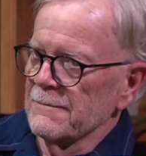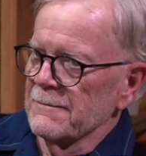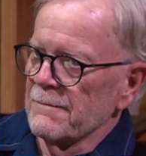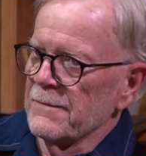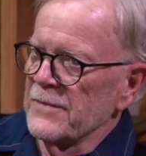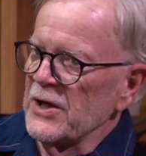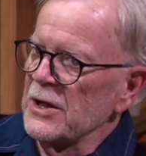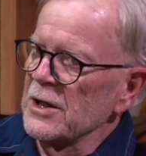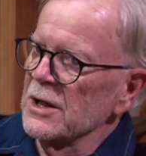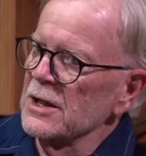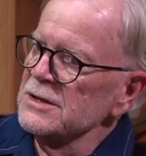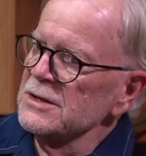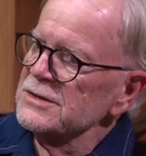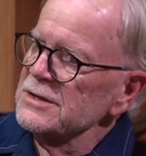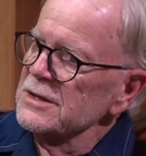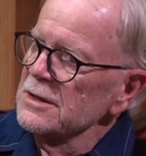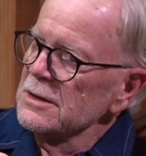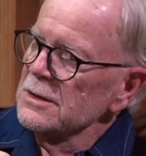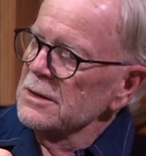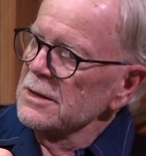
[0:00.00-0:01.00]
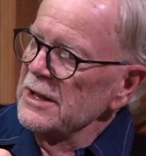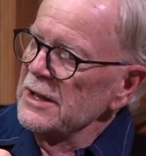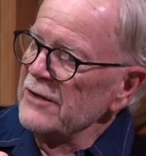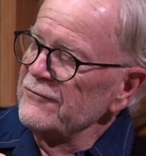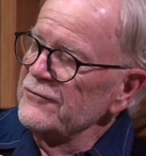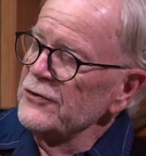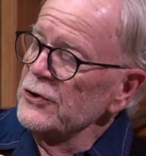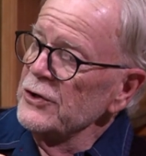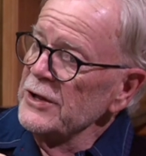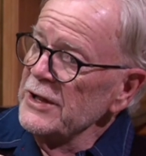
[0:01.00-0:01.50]
Because if
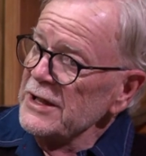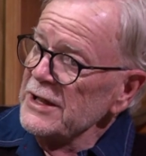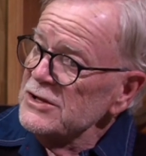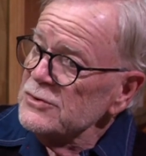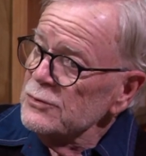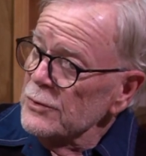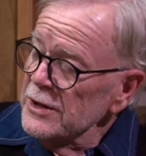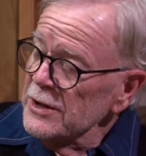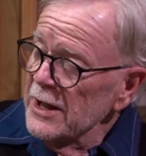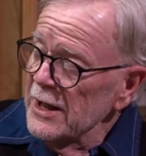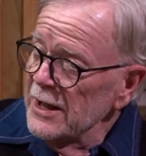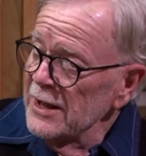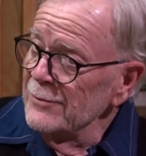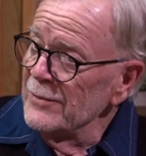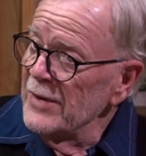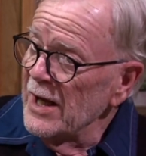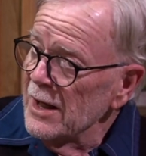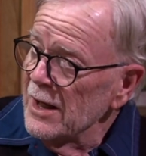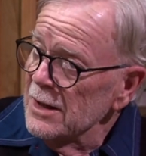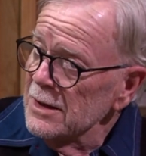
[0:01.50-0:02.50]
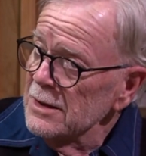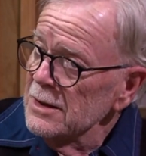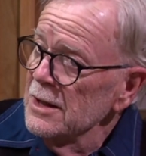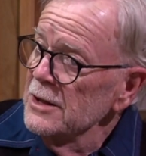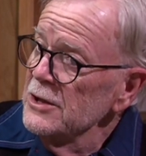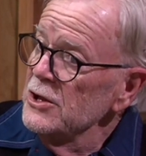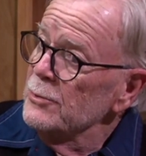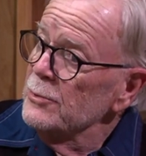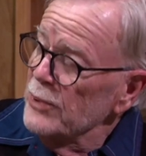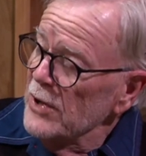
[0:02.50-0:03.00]
your needs were getting met,
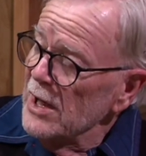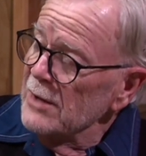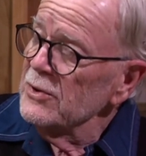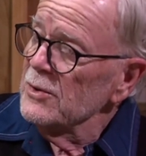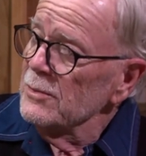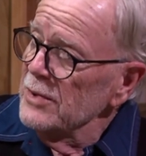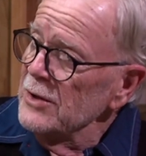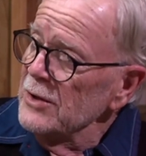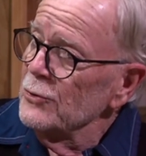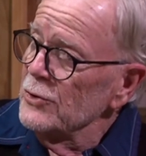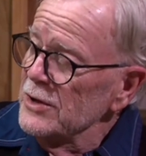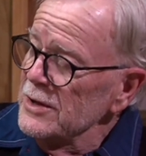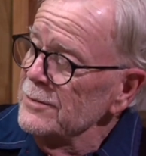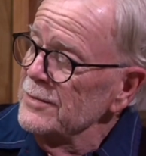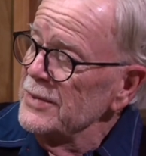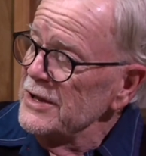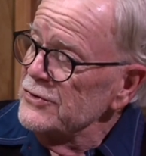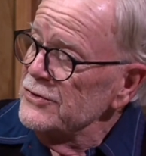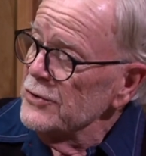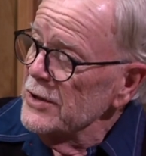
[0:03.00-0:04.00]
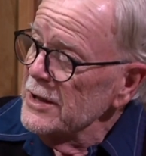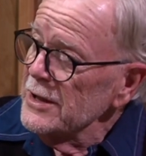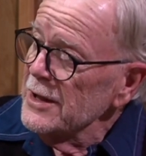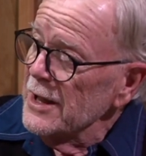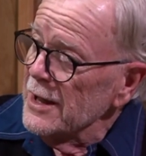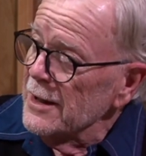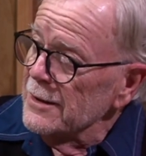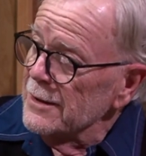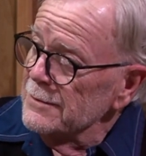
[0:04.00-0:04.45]
you probably wouldn't be drinking.